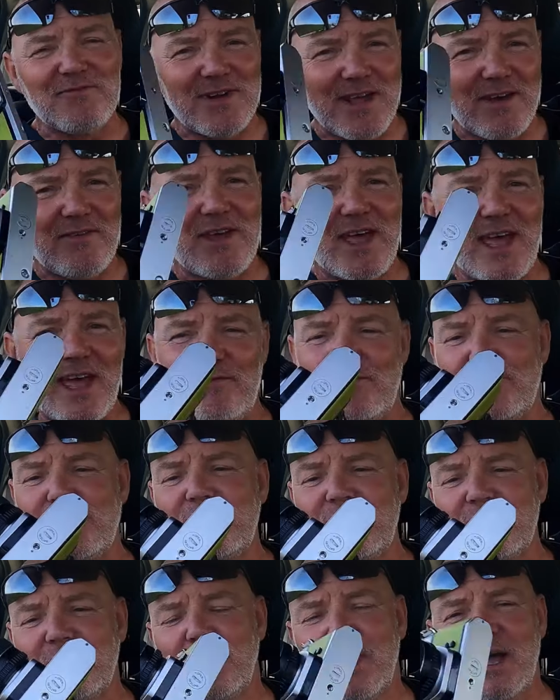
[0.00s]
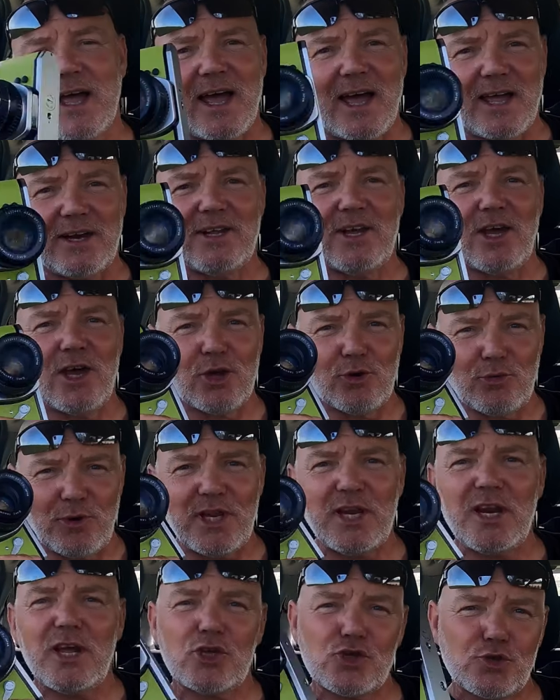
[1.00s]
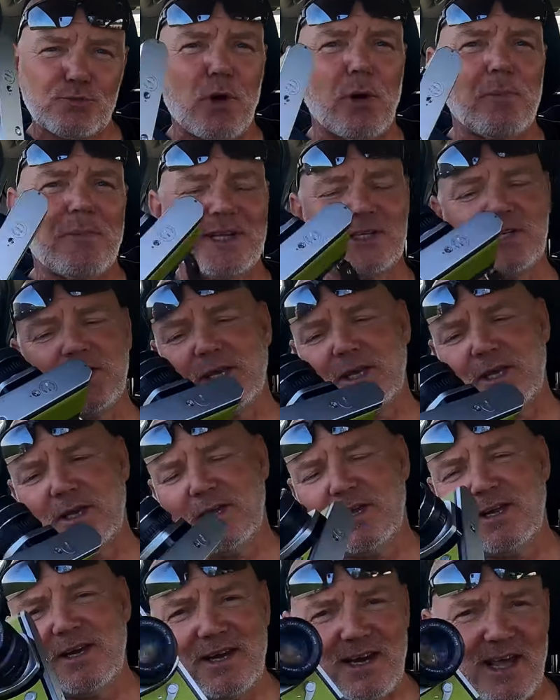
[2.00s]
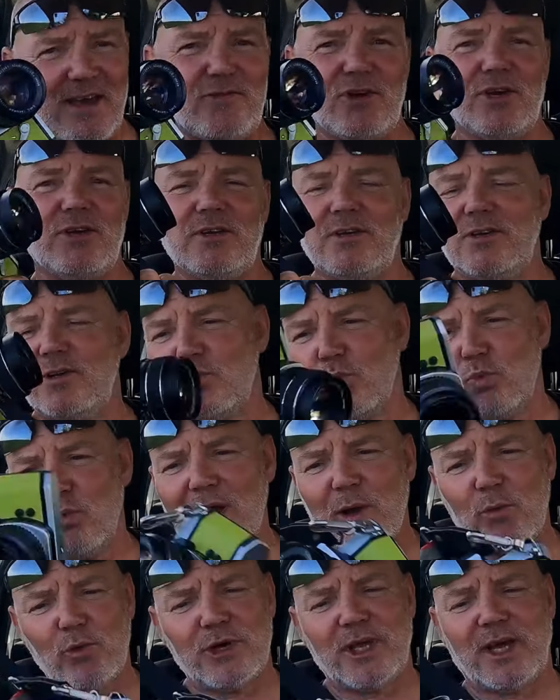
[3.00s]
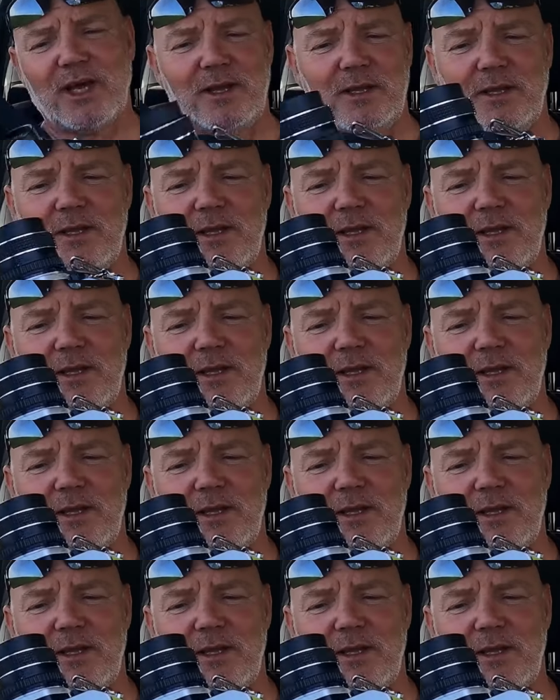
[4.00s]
I have never ever had a green Spotmatic. Never. Why would